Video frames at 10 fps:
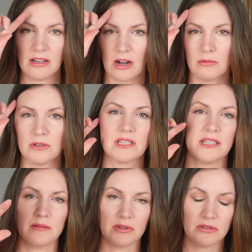almost
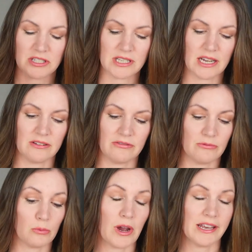on the bluish side of
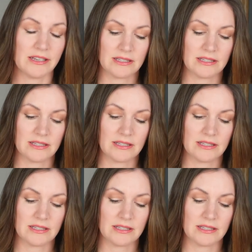red.